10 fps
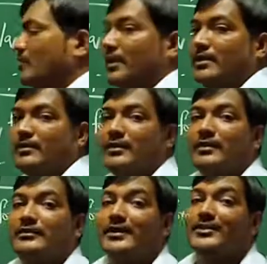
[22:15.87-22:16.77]
Okay,
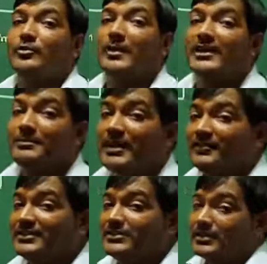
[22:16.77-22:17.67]
that you multiply
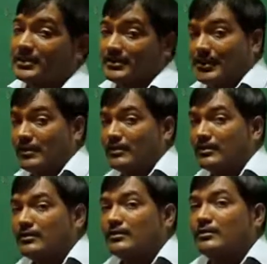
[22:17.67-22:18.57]
with
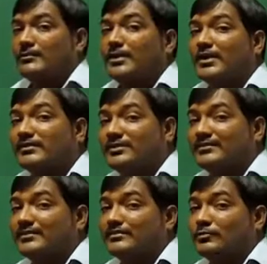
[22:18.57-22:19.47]
10 because
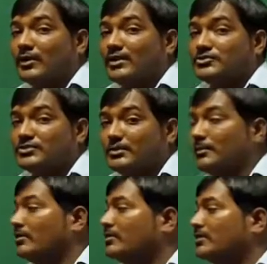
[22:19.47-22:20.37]
6 is 1-digit
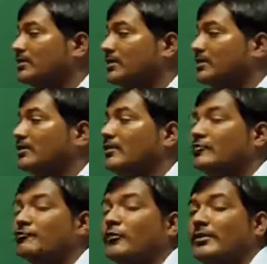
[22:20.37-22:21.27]
number. Here
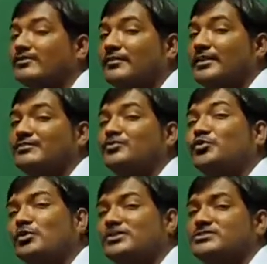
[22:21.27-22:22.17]
47 is
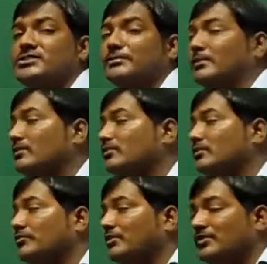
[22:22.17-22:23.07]
2-digit number.
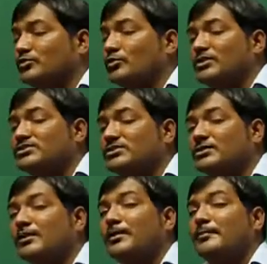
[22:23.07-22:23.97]
So if it is 2-digit,
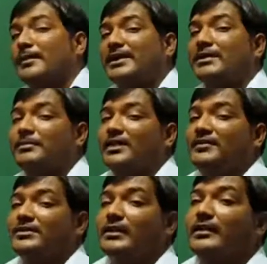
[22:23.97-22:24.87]
multiply
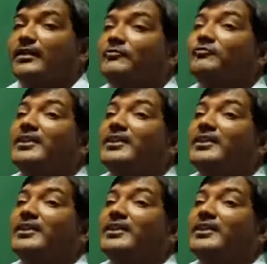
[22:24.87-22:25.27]
with 100.